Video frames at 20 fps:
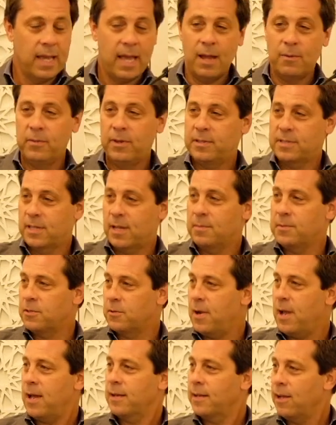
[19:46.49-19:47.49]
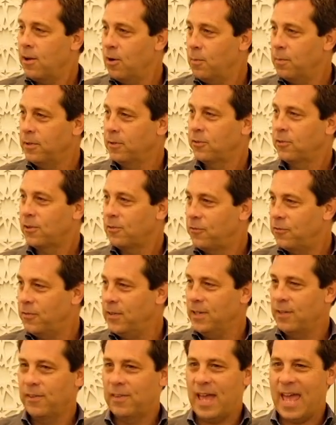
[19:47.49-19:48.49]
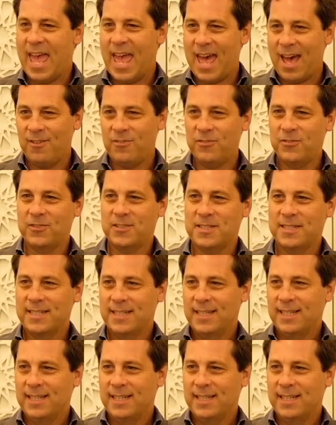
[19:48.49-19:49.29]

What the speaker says: And when it comes around, I hope you'll sort of feel the heft